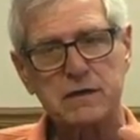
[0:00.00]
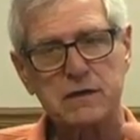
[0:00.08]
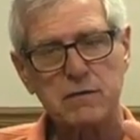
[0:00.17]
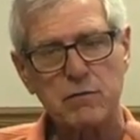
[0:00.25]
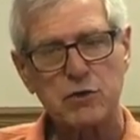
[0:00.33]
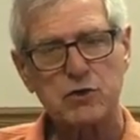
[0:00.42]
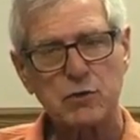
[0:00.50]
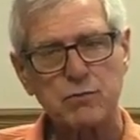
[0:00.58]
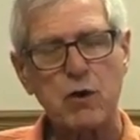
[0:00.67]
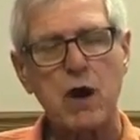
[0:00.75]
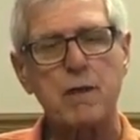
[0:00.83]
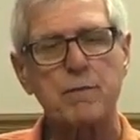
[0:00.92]
commercial
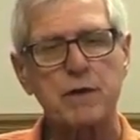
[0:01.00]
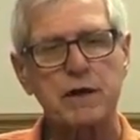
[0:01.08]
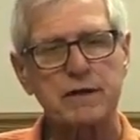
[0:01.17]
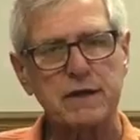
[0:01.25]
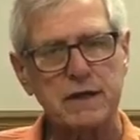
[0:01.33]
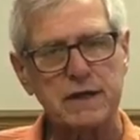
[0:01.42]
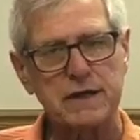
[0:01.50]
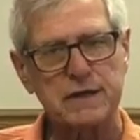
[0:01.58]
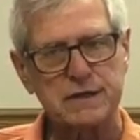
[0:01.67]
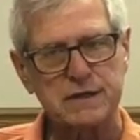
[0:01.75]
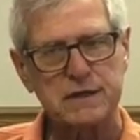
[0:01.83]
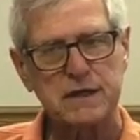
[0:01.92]
property that
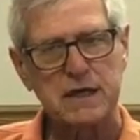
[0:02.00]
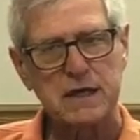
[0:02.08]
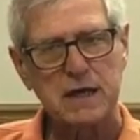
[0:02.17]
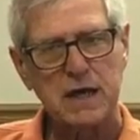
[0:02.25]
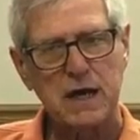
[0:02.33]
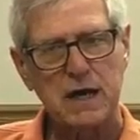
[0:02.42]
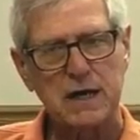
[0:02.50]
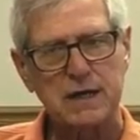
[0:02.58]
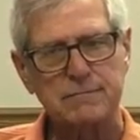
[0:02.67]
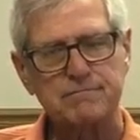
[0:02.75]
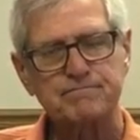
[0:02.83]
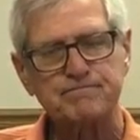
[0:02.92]
is
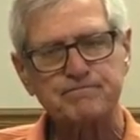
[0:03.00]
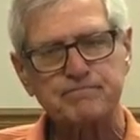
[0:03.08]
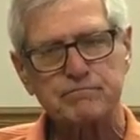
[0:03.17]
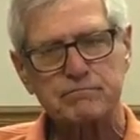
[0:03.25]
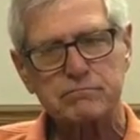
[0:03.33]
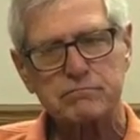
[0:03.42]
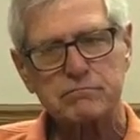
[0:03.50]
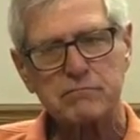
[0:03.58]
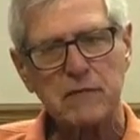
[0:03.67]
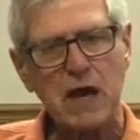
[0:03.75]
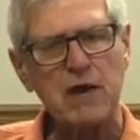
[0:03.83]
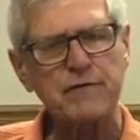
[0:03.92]

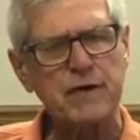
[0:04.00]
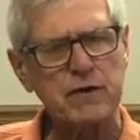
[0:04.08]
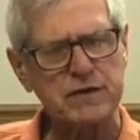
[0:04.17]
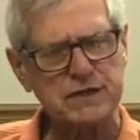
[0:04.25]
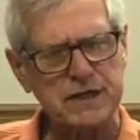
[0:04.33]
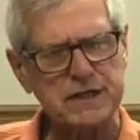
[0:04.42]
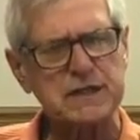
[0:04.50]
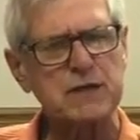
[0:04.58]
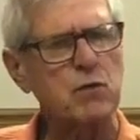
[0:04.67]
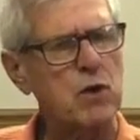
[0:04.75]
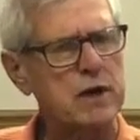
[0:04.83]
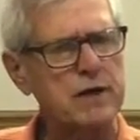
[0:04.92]
out there at
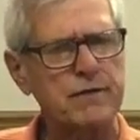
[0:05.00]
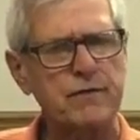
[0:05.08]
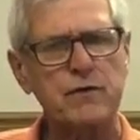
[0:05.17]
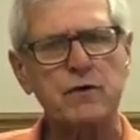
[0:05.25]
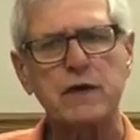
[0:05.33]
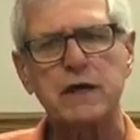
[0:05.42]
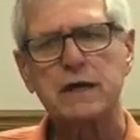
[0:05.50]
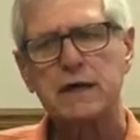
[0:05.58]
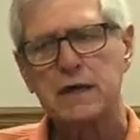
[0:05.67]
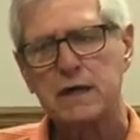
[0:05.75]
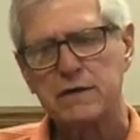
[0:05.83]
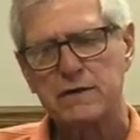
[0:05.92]
61 and 30,
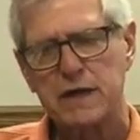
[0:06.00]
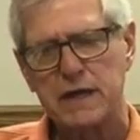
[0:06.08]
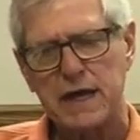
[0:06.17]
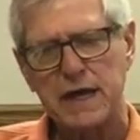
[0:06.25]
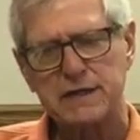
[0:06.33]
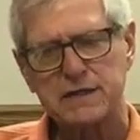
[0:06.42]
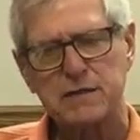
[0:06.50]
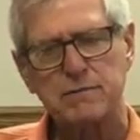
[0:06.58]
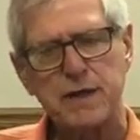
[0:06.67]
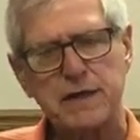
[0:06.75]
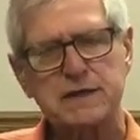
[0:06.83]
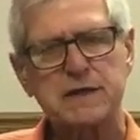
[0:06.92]
that it has the
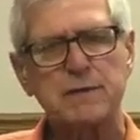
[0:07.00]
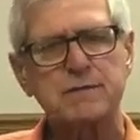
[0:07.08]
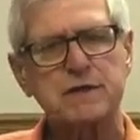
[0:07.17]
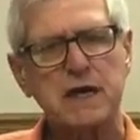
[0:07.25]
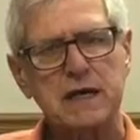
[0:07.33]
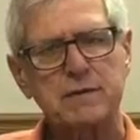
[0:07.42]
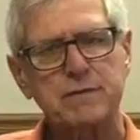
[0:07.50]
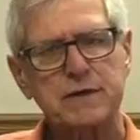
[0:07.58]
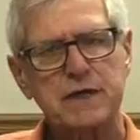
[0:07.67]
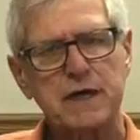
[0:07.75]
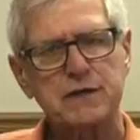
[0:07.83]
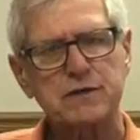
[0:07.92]
best upside
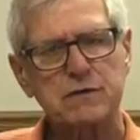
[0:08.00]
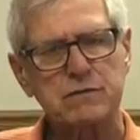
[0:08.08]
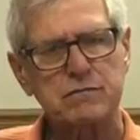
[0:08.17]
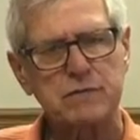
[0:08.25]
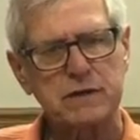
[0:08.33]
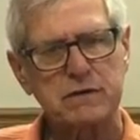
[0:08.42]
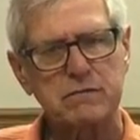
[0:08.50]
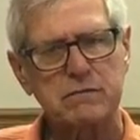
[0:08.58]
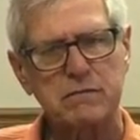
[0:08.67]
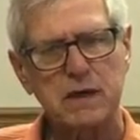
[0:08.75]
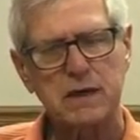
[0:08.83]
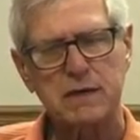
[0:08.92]
potential. And
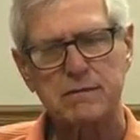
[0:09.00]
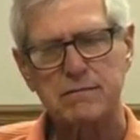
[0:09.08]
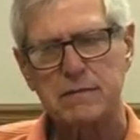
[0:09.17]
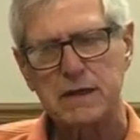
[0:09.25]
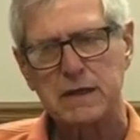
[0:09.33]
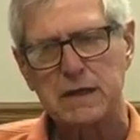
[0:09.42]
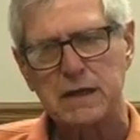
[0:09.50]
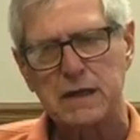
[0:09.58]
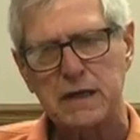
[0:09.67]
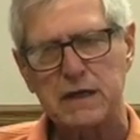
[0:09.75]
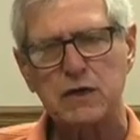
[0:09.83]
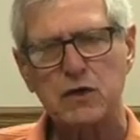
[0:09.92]

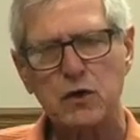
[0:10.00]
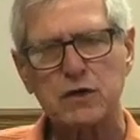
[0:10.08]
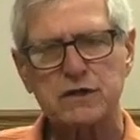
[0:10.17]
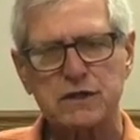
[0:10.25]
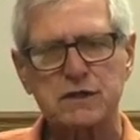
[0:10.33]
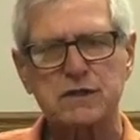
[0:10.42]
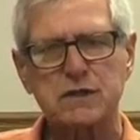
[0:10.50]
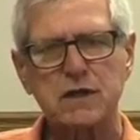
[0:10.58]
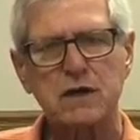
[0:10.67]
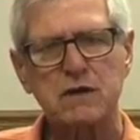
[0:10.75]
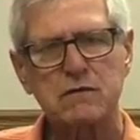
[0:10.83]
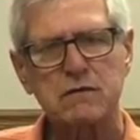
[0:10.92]
it looks as
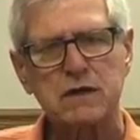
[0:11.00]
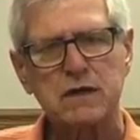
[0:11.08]
though